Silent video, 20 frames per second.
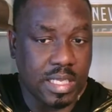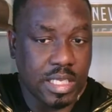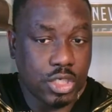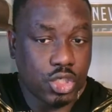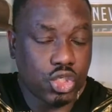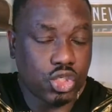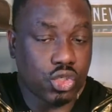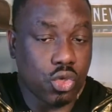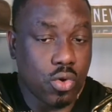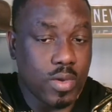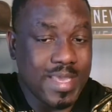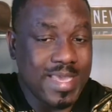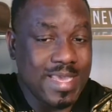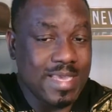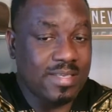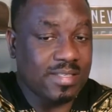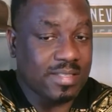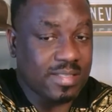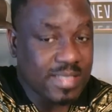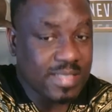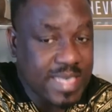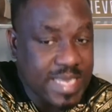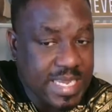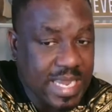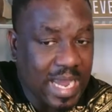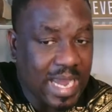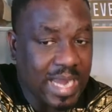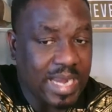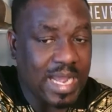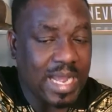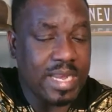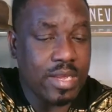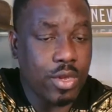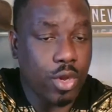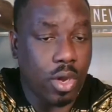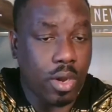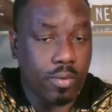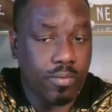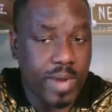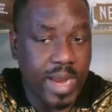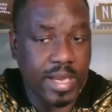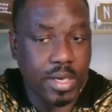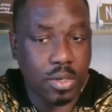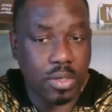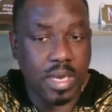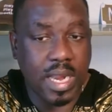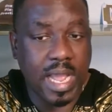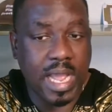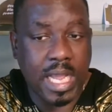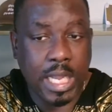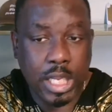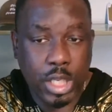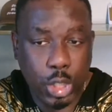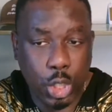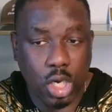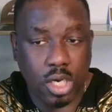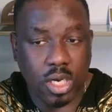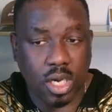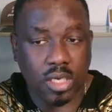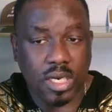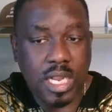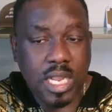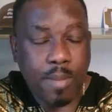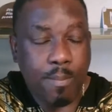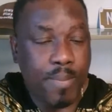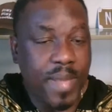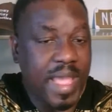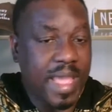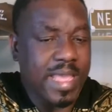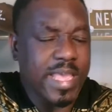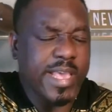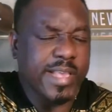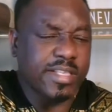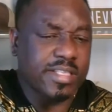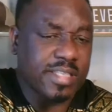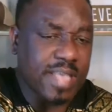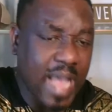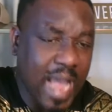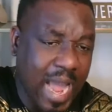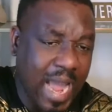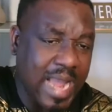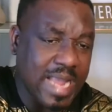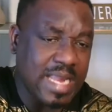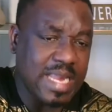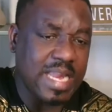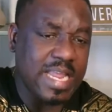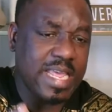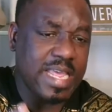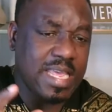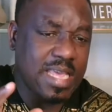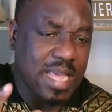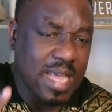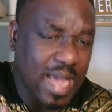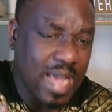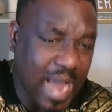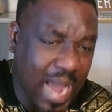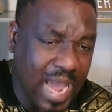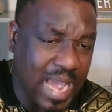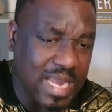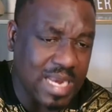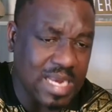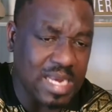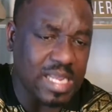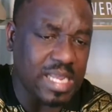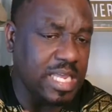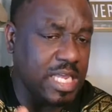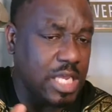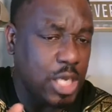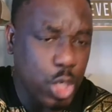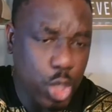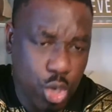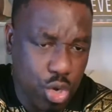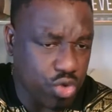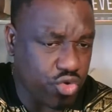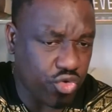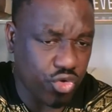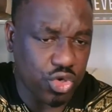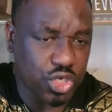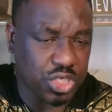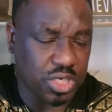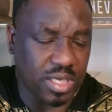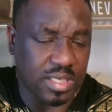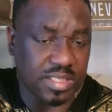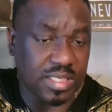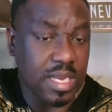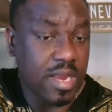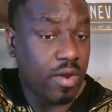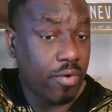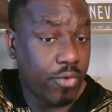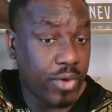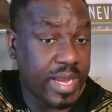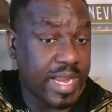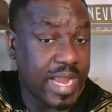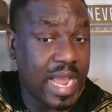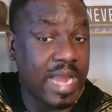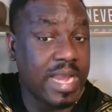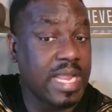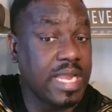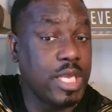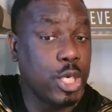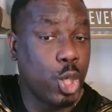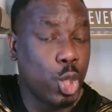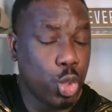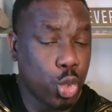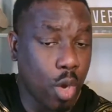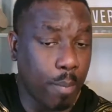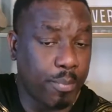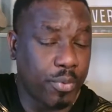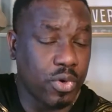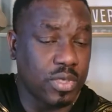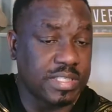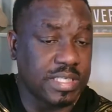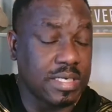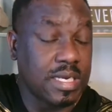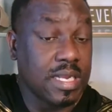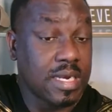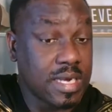So it's thicker than your regular yogurt, but it's highly, highly nutritious regarding your protein.